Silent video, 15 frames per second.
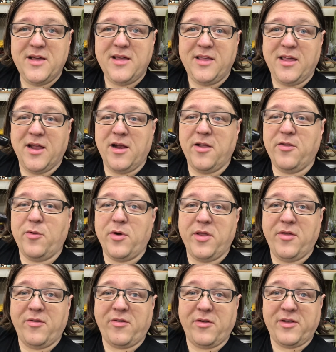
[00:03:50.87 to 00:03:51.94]
Yet another one of
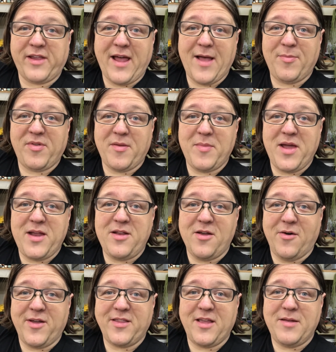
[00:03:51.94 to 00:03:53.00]
those little tabs I made
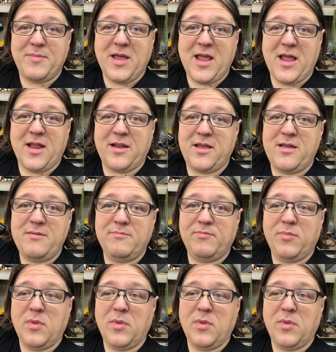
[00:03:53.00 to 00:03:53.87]
knowing they'd be handy,